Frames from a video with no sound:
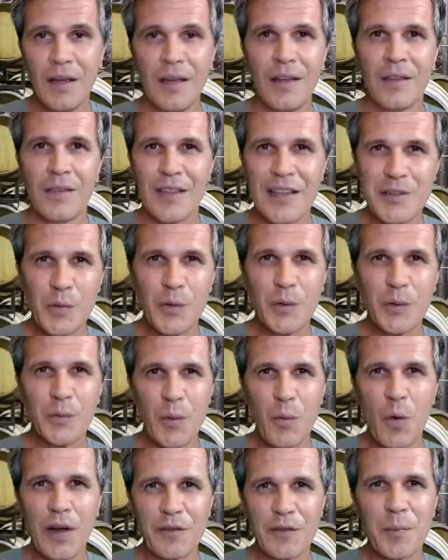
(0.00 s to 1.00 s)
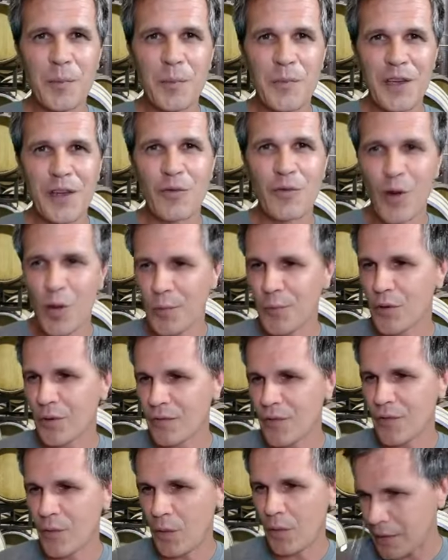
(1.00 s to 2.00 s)
That's what we want from the aroma of
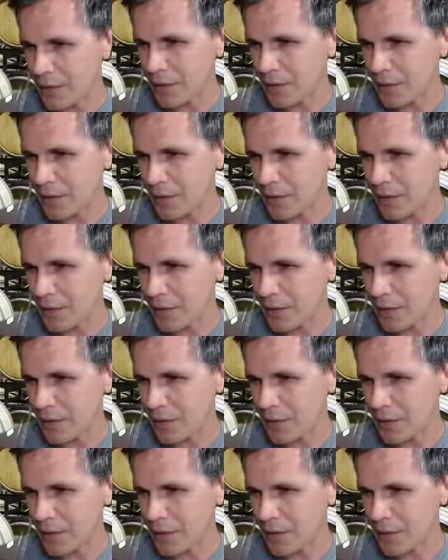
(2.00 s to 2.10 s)
the wine.